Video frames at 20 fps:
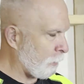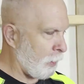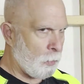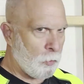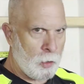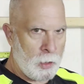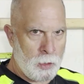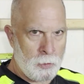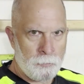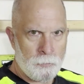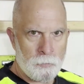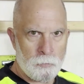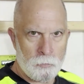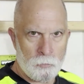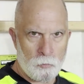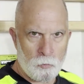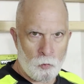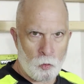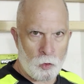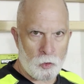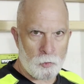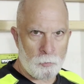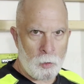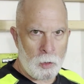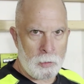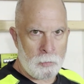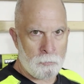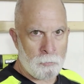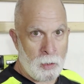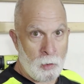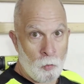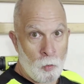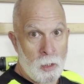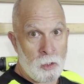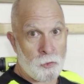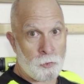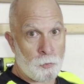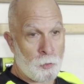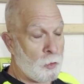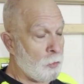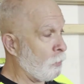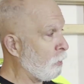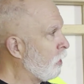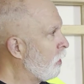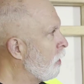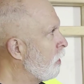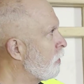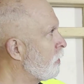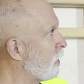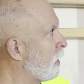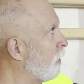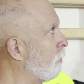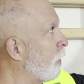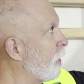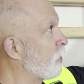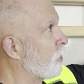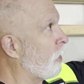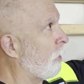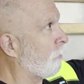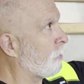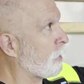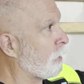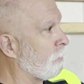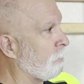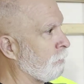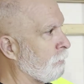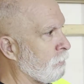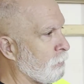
my way through to give myself some